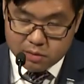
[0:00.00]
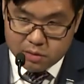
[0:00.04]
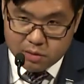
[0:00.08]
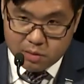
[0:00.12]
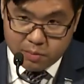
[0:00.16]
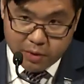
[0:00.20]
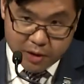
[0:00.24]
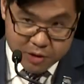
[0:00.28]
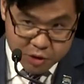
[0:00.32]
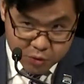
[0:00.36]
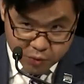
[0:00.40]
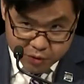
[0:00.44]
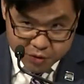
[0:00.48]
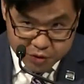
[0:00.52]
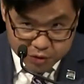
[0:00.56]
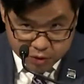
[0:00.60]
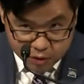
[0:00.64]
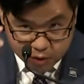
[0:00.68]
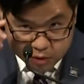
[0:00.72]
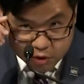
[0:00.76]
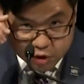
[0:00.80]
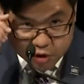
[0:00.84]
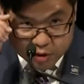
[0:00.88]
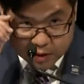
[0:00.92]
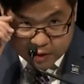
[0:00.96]
The best
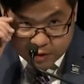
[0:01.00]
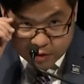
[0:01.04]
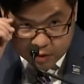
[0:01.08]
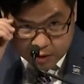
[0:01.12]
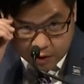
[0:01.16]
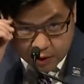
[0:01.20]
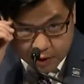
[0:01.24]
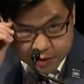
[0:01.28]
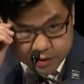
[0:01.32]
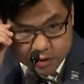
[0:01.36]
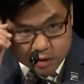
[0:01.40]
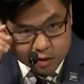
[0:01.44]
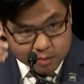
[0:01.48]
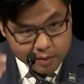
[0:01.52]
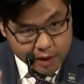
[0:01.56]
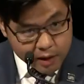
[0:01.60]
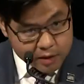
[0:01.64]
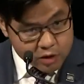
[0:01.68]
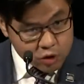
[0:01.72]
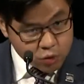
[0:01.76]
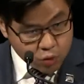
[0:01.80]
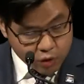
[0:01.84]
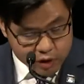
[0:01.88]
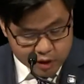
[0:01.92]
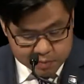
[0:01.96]
research indicates that
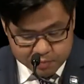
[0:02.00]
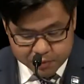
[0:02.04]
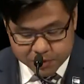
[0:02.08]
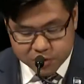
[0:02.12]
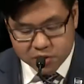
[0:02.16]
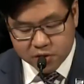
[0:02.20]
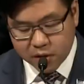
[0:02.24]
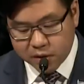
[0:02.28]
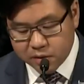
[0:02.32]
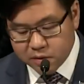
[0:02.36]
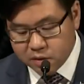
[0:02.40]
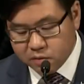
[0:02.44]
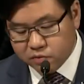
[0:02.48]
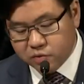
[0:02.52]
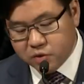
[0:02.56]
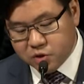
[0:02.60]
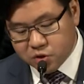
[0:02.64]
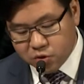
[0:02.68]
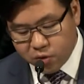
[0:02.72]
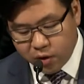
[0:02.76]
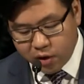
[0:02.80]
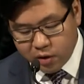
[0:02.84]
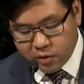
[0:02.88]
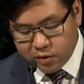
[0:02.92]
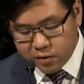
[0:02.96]
about 20% of
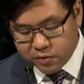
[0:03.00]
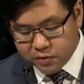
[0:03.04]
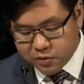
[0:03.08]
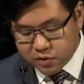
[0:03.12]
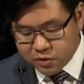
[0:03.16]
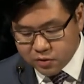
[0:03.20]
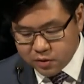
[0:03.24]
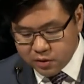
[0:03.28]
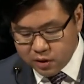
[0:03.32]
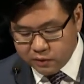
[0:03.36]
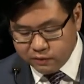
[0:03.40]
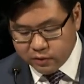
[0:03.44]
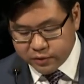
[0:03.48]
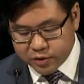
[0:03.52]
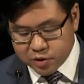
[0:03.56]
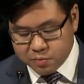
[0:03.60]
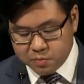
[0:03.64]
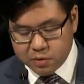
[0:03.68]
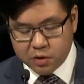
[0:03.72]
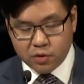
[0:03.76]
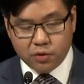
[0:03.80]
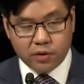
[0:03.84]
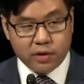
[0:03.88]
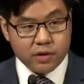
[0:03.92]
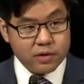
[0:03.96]
Australians have
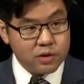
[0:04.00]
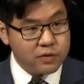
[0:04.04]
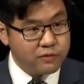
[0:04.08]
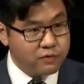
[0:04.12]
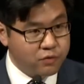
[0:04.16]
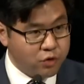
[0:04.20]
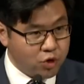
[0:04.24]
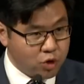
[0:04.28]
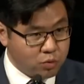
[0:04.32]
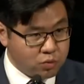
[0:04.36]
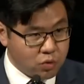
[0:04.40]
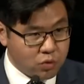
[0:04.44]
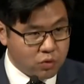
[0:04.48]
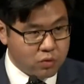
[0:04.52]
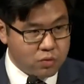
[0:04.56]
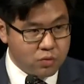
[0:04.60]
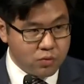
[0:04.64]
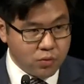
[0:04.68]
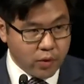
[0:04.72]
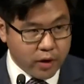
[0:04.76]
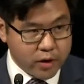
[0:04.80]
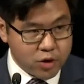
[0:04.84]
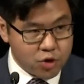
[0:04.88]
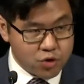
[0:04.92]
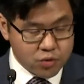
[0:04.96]
experienced verbal
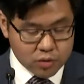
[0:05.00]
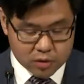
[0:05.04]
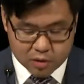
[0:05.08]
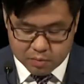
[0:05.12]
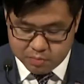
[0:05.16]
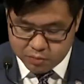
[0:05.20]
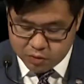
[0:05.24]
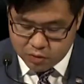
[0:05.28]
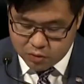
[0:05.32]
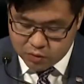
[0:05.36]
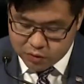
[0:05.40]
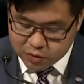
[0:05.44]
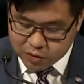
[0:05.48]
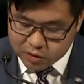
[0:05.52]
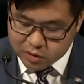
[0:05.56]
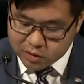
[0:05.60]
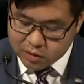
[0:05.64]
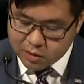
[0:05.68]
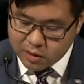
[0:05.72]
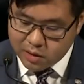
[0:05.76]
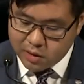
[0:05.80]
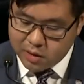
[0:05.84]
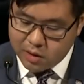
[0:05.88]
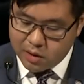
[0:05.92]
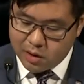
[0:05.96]
racial abuse,